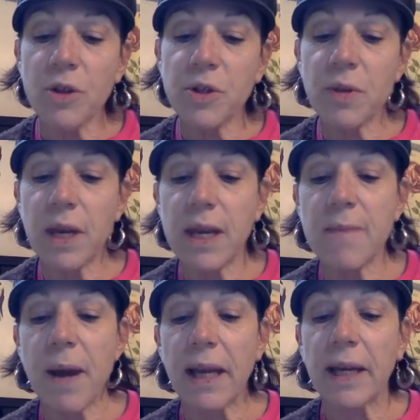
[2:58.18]
so that he
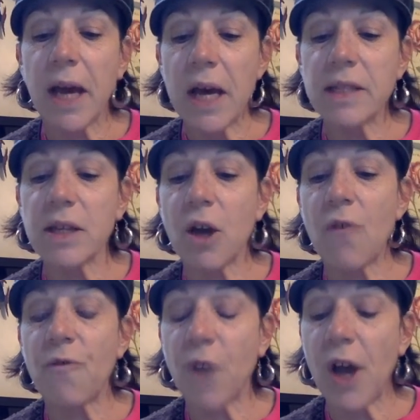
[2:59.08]
might cut a
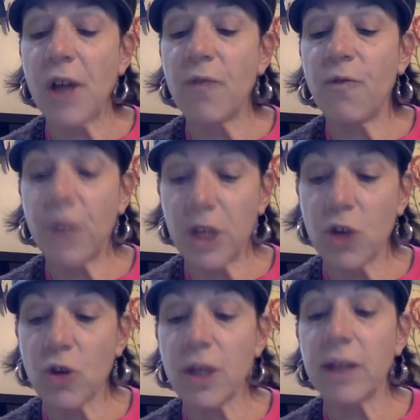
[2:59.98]
fine
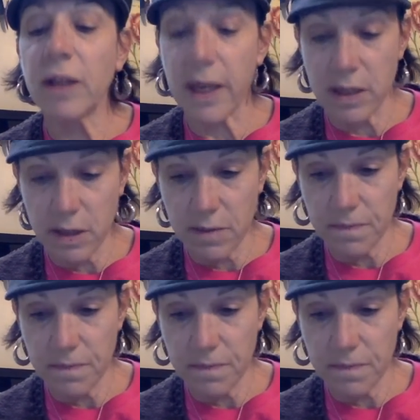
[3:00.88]
figure in London.